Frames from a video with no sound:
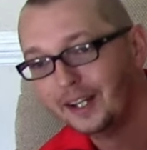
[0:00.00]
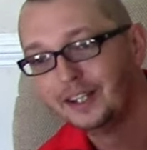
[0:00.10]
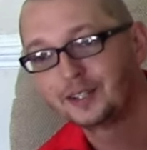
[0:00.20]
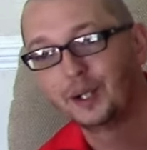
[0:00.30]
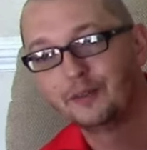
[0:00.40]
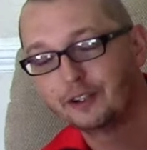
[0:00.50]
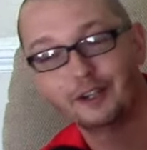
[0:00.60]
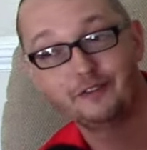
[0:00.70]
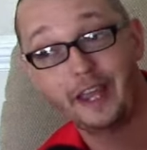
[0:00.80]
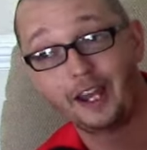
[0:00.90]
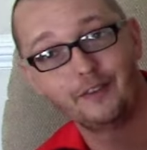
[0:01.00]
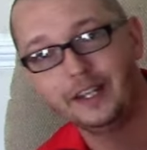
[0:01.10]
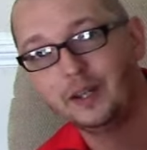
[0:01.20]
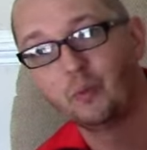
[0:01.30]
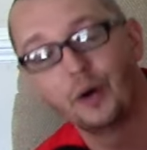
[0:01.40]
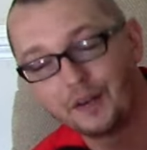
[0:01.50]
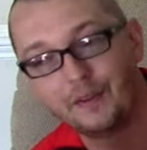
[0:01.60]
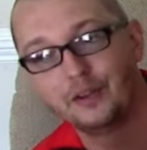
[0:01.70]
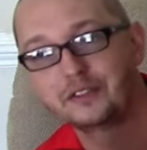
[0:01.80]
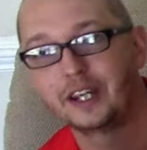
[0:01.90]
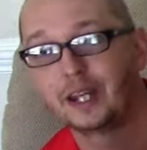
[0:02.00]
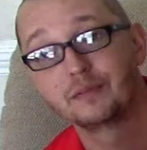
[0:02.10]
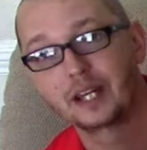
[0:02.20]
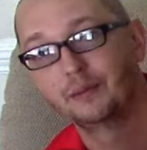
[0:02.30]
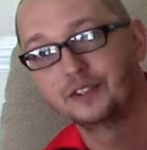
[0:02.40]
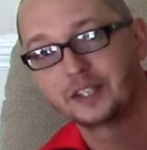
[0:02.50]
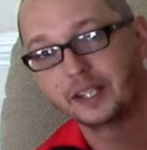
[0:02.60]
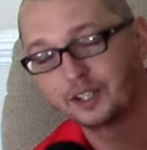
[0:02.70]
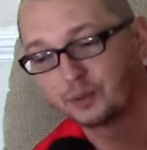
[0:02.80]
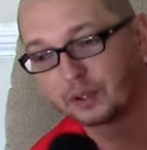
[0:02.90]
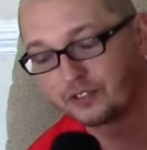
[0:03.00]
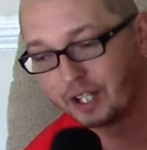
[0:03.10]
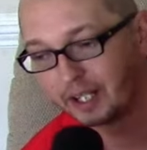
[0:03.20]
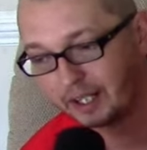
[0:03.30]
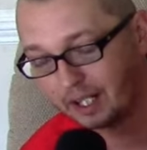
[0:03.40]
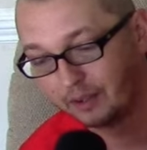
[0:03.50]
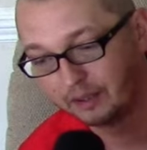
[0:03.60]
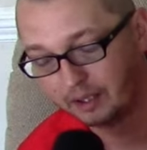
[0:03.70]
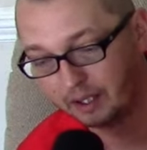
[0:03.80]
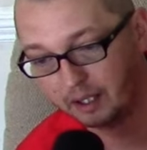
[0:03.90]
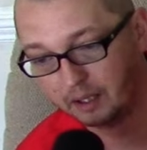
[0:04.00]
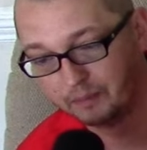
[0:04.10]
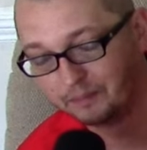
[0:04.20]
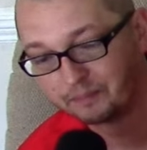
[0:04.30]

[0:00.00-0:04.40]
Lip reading: So if you're a fan of any one of those games, I would say it's worth checking out. Like